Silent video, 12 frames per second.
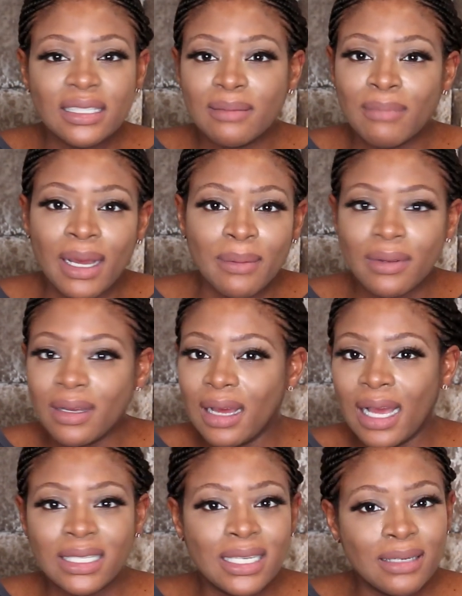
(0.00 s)

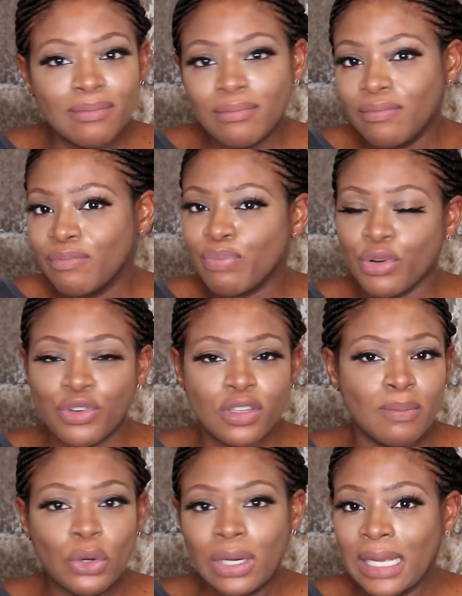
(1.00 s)
I didn't
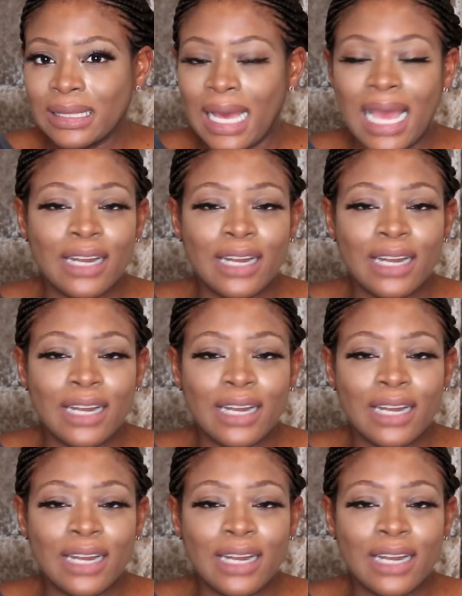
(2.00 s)
produce milk like that.